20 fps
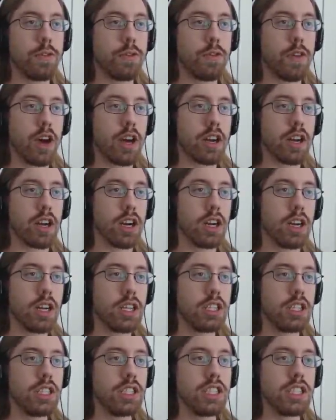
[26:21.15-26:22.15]
fucker.
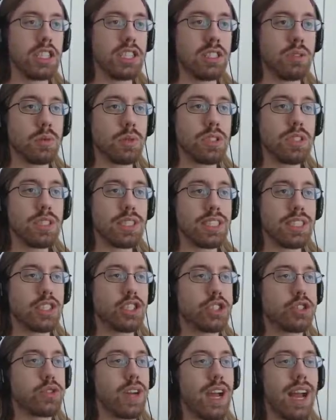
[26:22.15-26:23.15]
No! I,
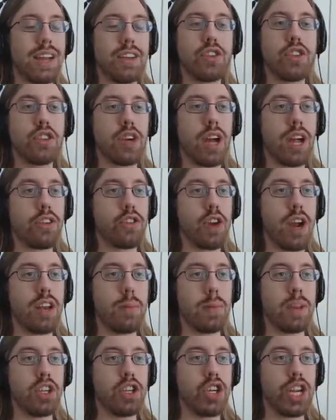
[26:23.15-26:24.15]
tr I, tr I tried
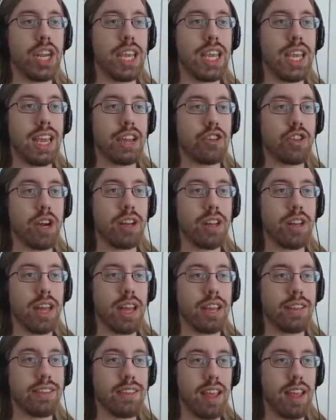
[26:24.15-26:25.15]
to be cheeky. I tried to,
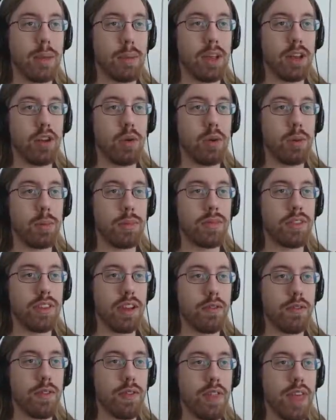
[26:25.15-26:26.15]
like, slam into him and
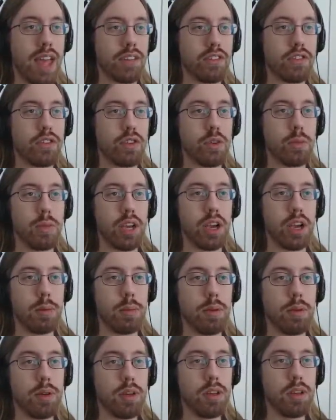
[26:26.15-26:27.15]
stuff. That screwed me up.
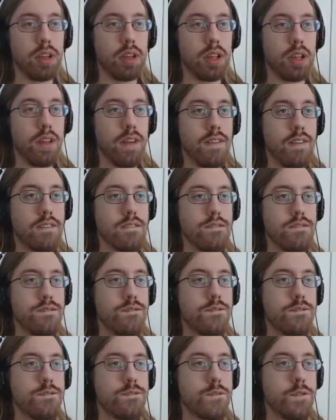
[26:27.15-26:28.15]

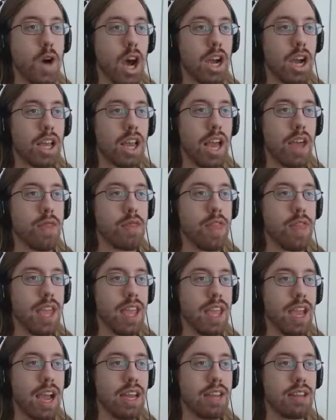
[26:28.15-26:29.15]
Fuck. I
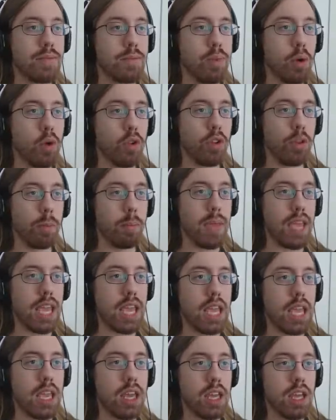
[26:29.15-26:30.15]
think I pulled a
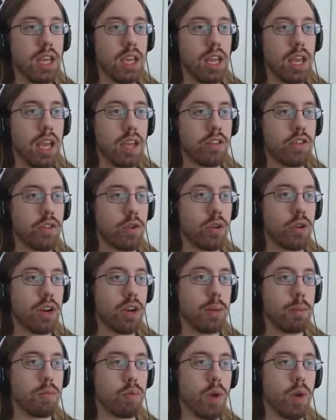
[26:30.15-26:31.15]
me and screwed it
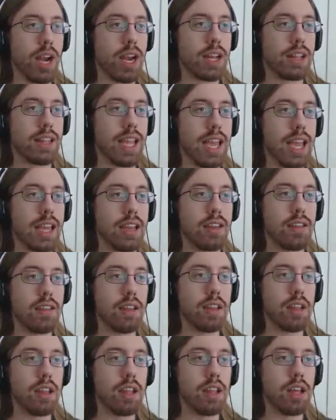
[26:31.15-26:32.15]
up right at the end.
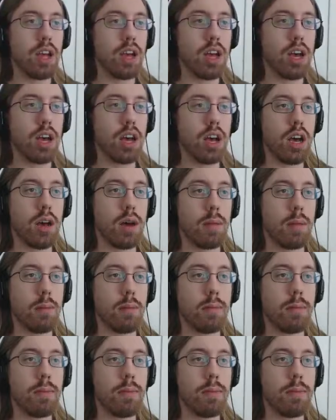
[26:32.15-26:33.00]
Um,